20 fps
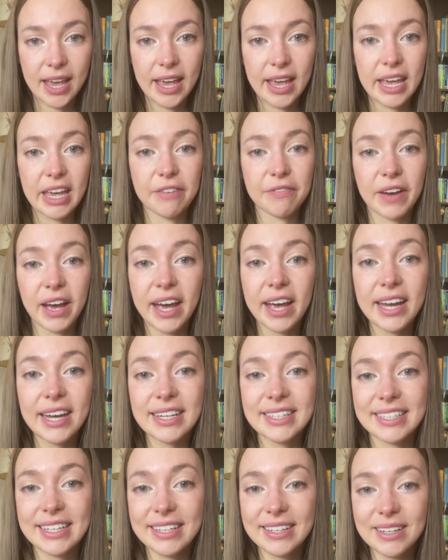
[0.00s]
If I
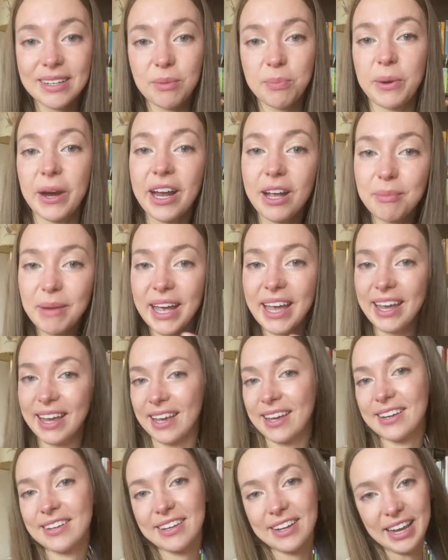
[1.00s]
didn't break my
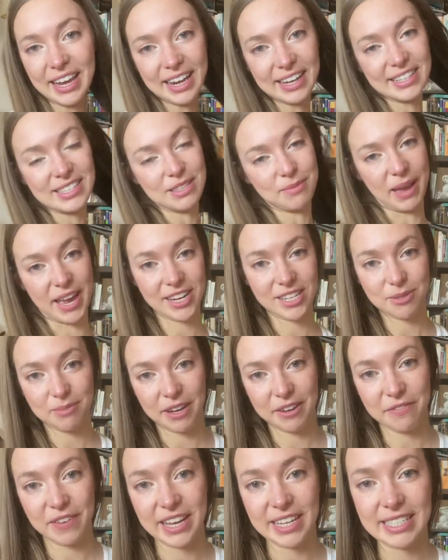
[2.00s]
hand and smash
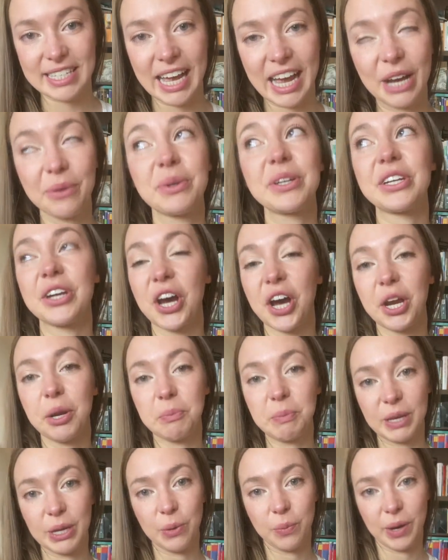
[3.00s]
my face, I would not
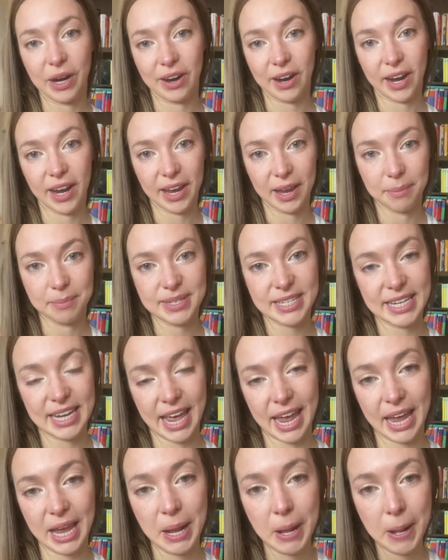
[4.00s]
be where I am today.